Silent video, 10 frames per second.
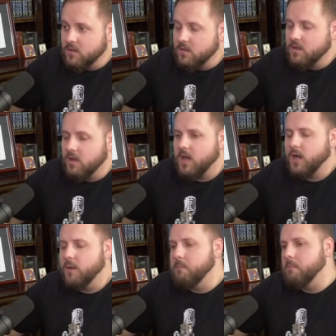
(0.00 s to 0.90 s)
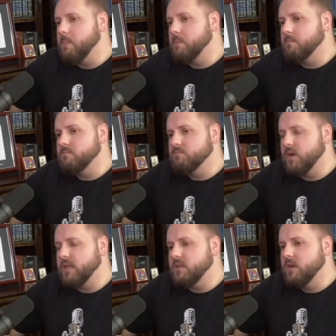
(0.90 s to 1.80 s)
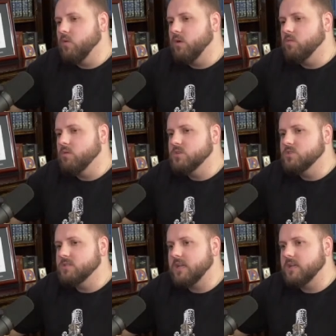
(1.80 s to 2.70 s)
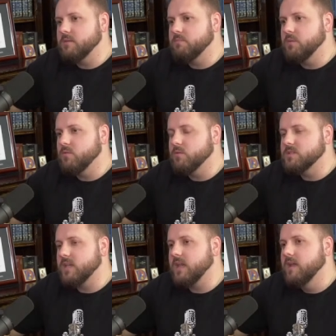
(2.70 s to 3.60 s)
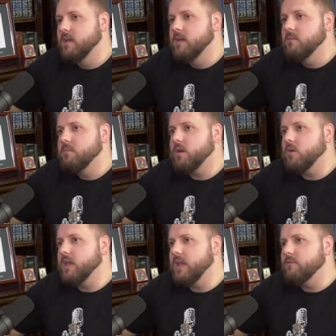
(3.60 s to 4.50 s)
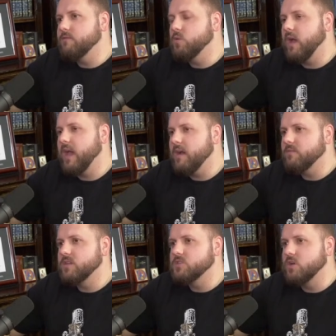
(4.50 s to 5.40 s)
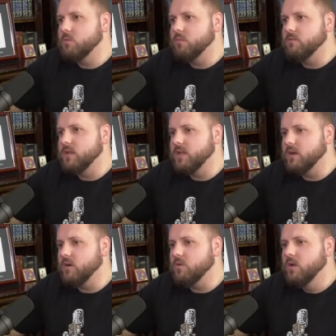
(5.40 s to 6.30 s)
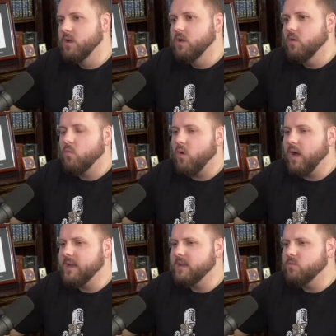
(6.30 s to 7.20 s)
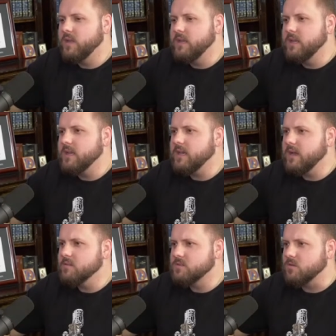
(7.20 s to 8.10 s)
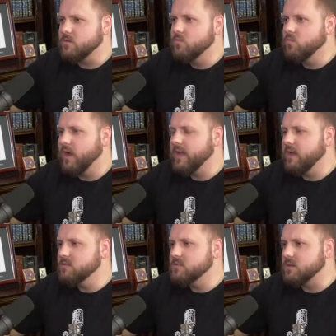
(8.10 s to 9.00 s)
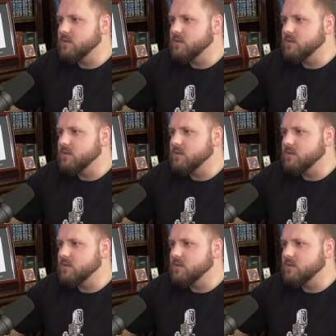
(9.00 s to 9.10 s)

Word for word: Um, but you know, what what would you say to people who say, "But okay, if you have the Tome of Leo, why did we need a council? Why Chalcedon?"